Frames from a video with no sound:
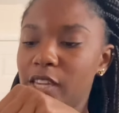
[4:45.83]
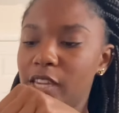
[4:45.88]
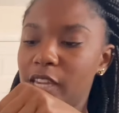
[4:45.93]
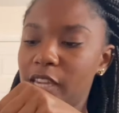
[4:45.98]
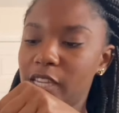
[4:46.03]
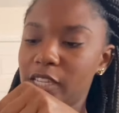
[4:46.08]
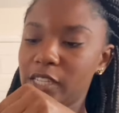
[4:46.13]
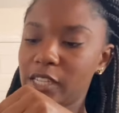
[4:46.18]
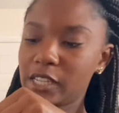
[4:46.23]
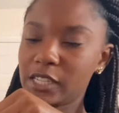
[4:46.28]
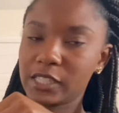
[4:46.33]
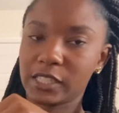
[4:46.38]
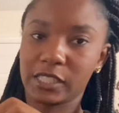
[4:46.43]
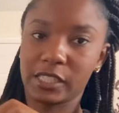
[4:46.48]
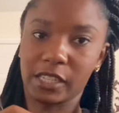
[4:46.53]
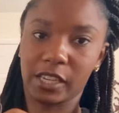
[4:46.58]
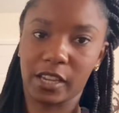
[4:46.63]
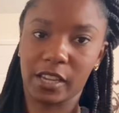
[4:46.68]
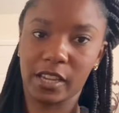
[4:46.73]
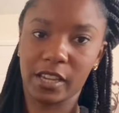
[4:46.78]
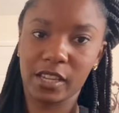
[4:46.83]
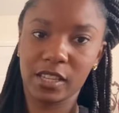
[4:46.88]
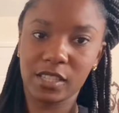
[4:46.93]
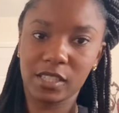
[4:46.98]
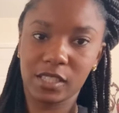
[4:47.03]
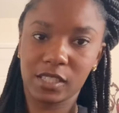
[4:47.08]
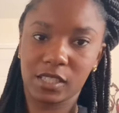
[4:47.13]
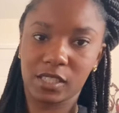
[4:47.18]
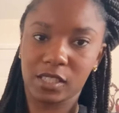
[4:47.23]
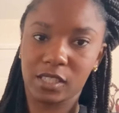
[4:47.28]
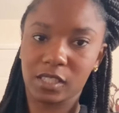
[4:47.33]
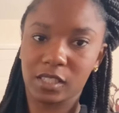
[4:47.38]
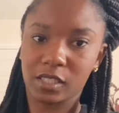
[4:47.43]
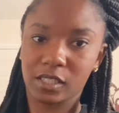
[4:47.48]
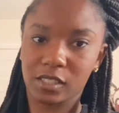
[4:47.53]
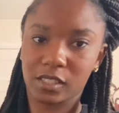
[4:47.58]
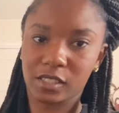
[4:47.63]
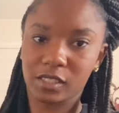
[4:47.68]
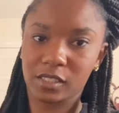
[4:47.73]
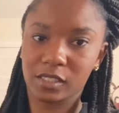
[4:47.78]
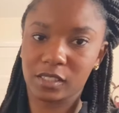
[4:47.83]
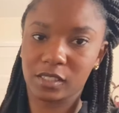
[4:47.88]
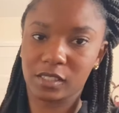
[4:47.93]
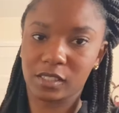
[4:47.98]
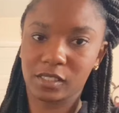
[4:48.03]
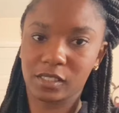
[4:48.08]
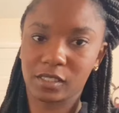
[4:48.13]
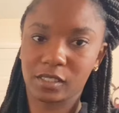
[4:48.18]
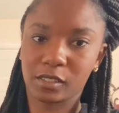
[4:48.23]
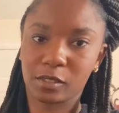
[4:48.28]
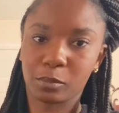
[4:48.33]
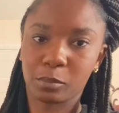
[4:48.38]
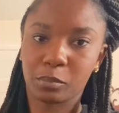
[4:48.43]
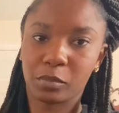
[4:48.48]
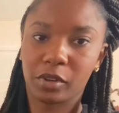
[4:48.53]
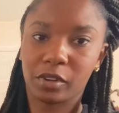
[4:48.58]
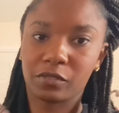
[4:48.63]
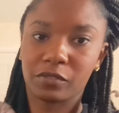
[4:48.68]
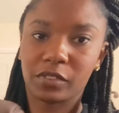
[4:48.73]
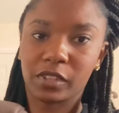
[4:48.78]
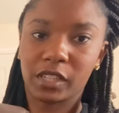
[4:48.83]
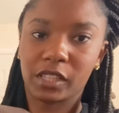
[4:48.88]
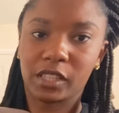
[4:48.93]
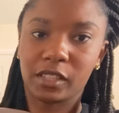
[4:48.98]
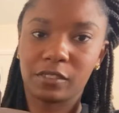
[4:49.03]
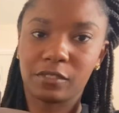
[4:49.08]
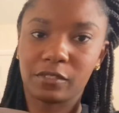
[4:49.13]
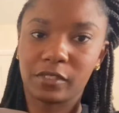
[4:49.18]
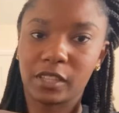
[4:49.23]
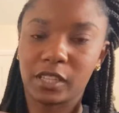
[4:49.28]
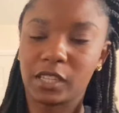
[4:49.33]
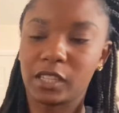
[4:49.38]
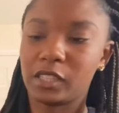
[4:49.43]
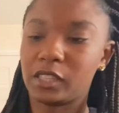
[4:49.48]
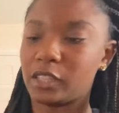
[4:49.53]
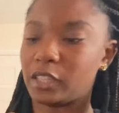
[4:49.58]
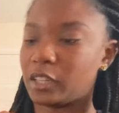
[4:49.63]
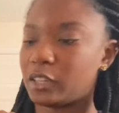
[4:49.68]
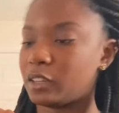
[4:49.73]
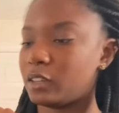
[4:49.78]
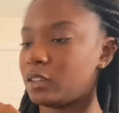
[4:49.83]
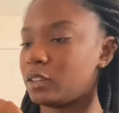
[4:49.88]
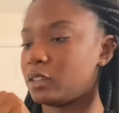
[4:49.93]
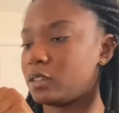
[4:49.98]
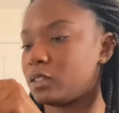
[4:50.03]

And it does perfectly fit in there.